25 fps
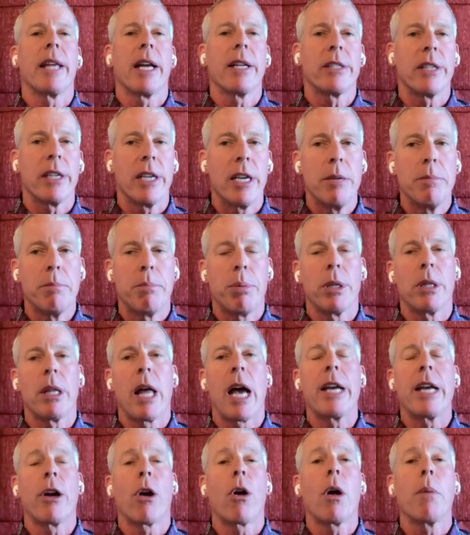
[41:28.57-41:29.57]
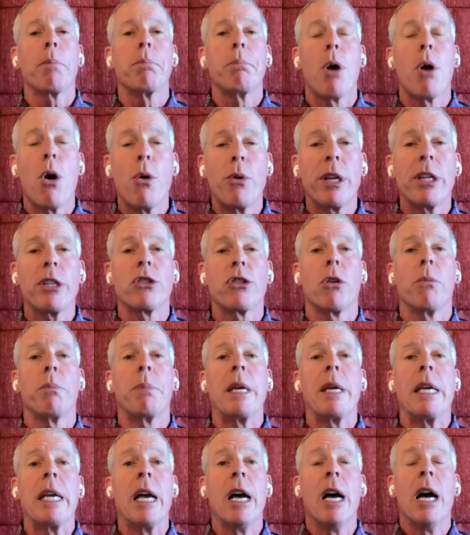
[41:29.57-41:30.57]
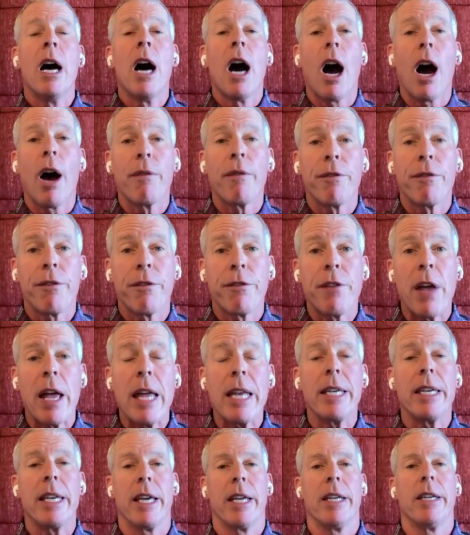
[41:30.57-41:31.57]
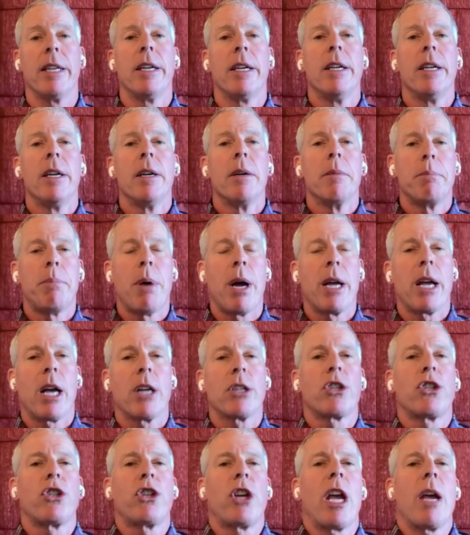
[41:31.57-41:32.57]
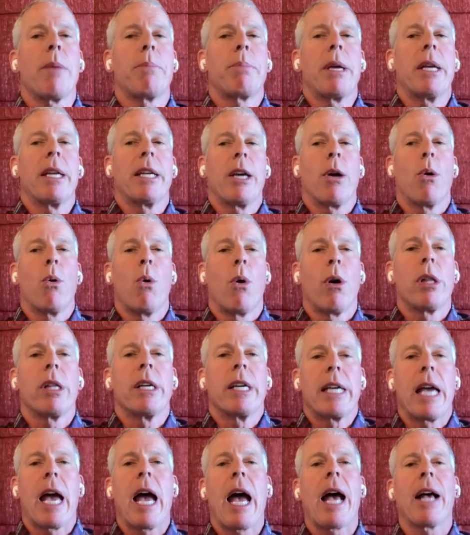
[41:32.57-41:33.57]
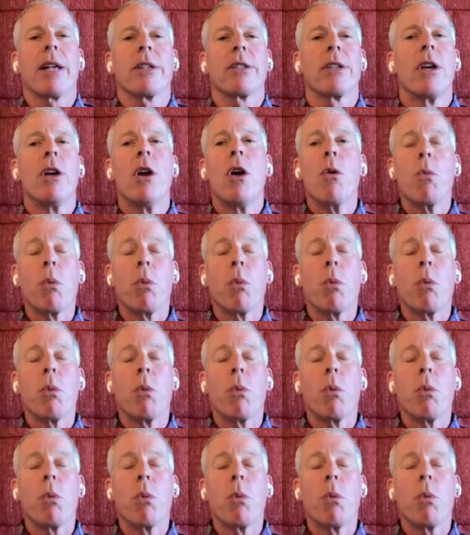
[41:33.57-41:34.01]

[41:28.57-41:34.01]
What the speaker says: That's impolite. Our opponents will be offended by us championing oil and gas.